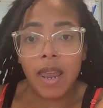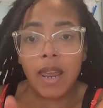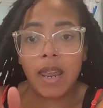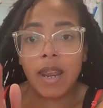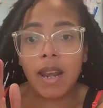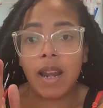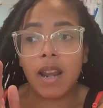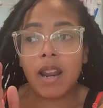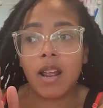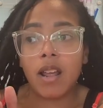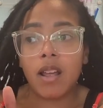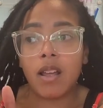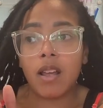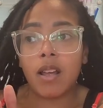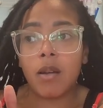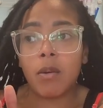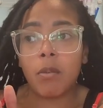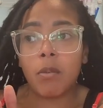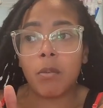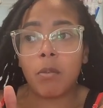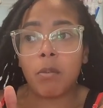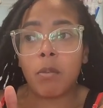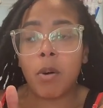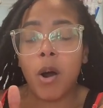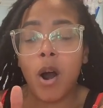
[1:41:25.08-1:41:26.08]
And
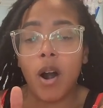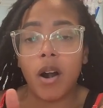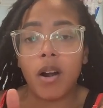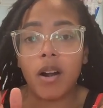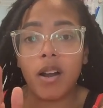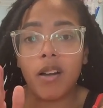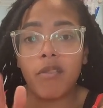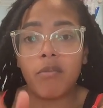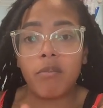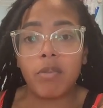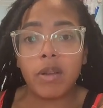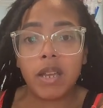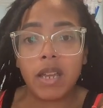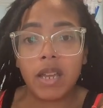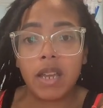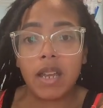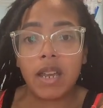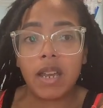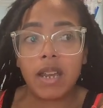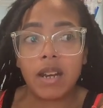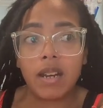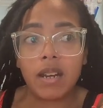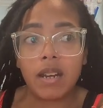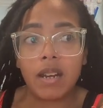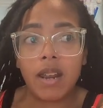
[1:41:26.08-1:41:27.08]
part of
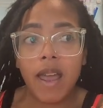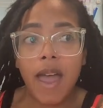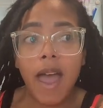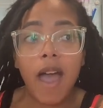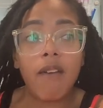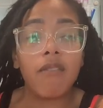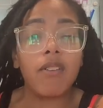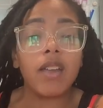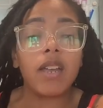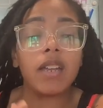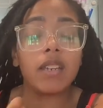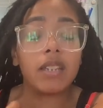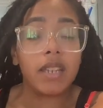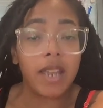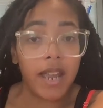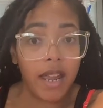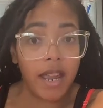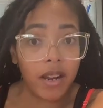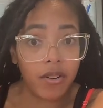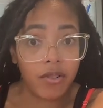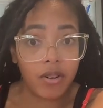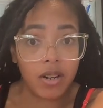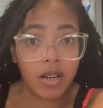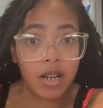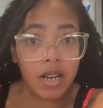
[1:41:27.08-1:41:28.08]
being having
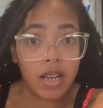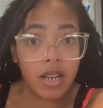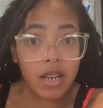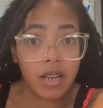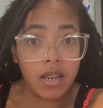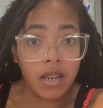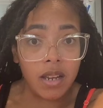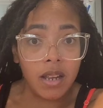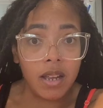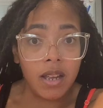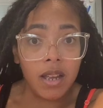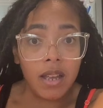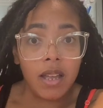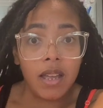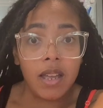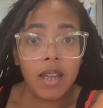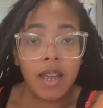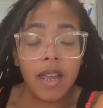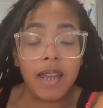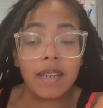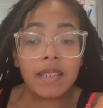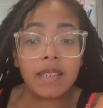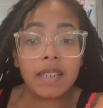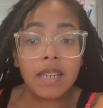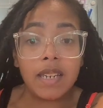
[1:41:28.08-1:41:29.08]
integrity
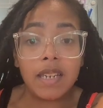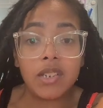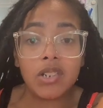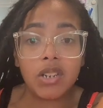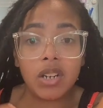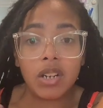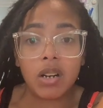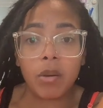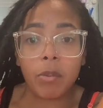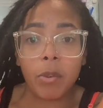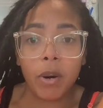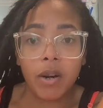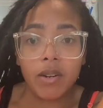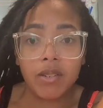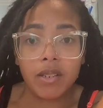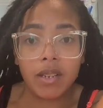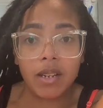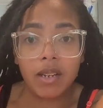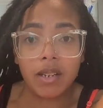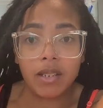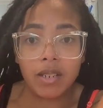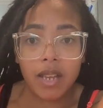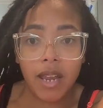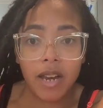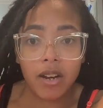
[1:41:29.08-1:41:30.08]
and teaching a
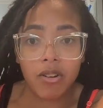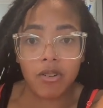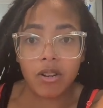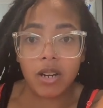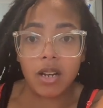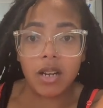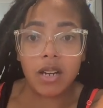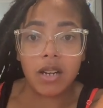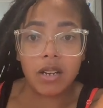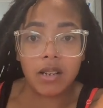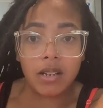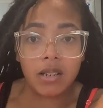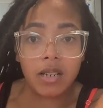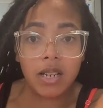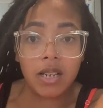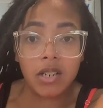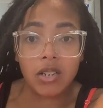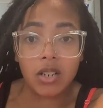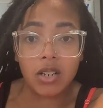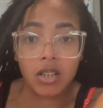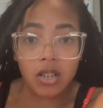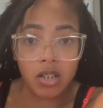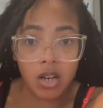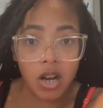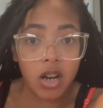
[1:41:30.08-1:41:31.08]
person integrity,
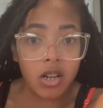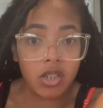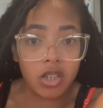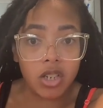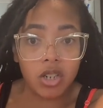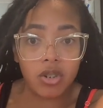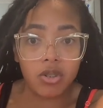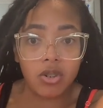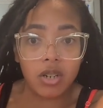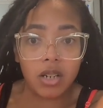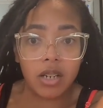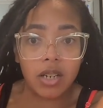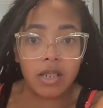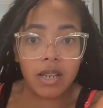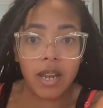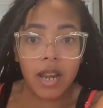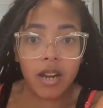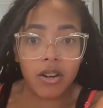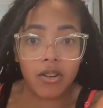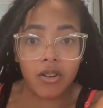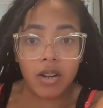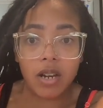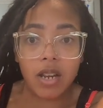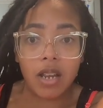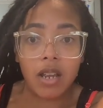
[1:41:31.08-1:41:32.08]
teaching young children
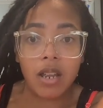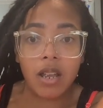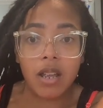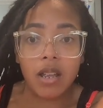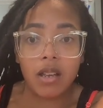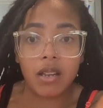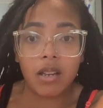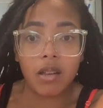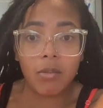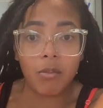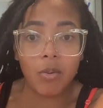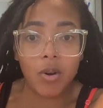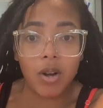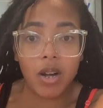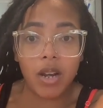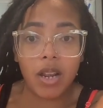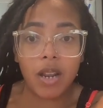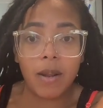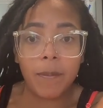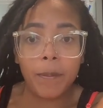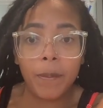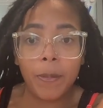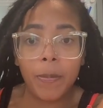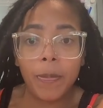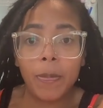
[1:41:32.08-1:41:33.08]
integrity. Good
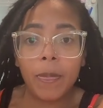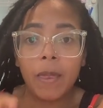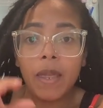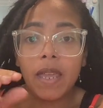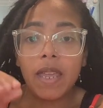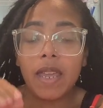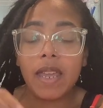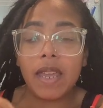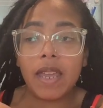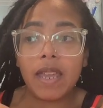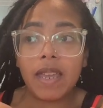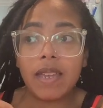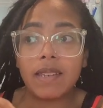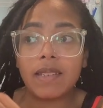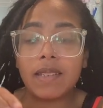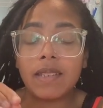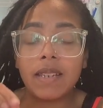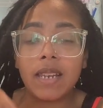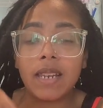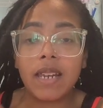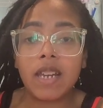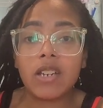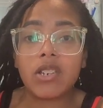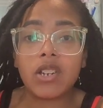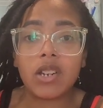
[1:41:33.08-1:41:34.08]
morning. Is
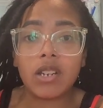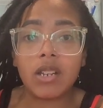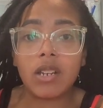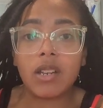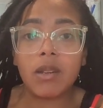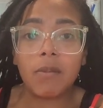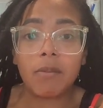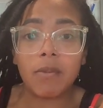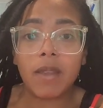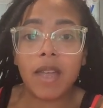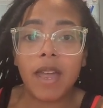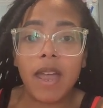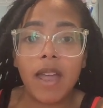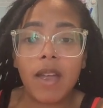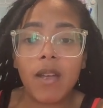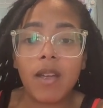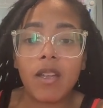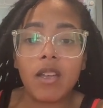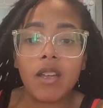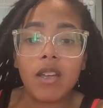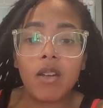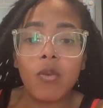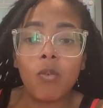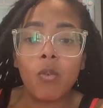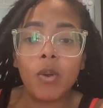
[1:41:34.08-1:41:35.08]
teaching them that
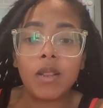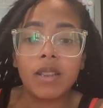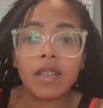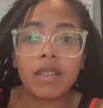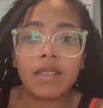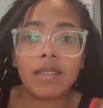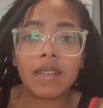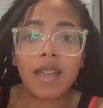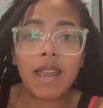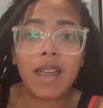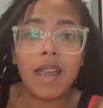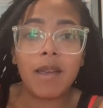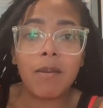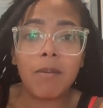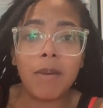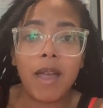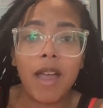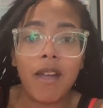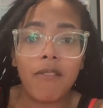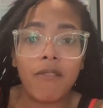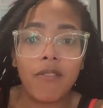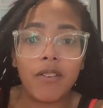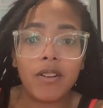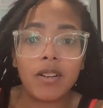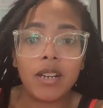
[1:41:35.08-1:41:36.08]
with the
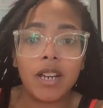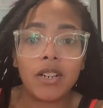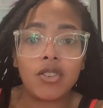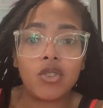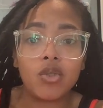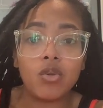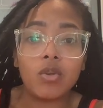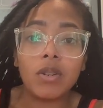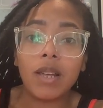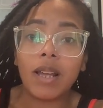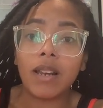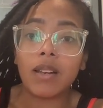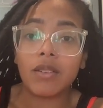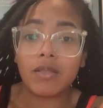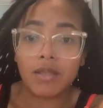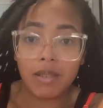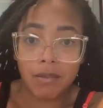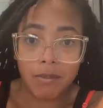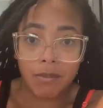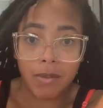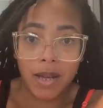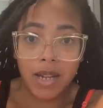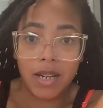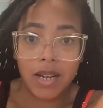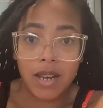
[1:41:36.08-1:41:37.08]
same effort that you tell on
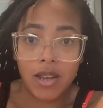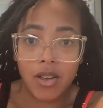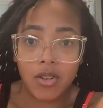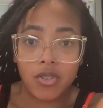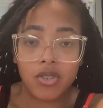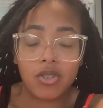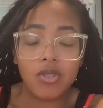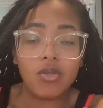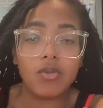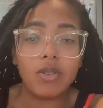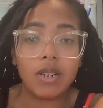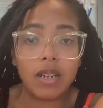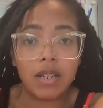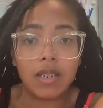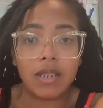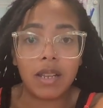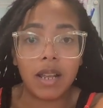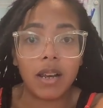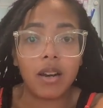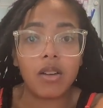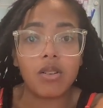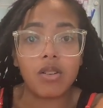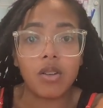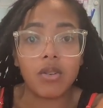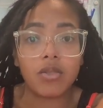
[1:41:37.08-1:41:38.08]
somebody else, you need to
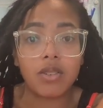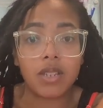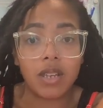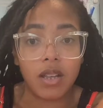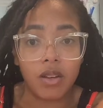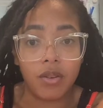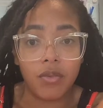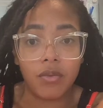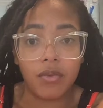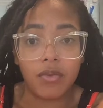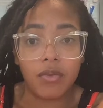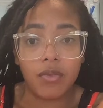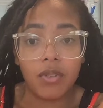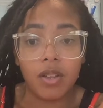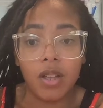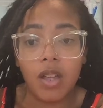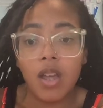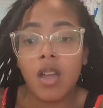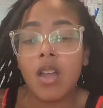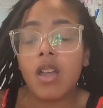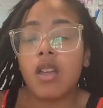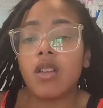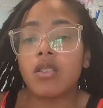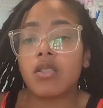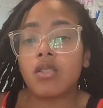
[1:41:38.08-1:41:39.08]
tell on yourself.
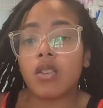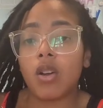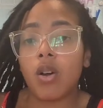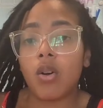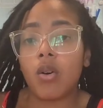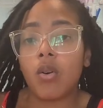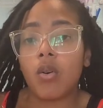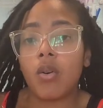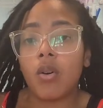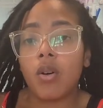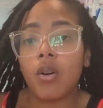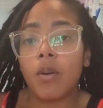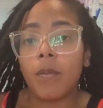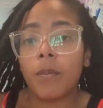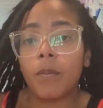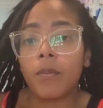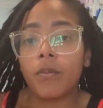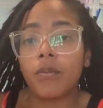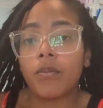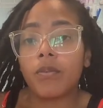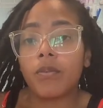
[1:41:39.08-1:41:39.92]
So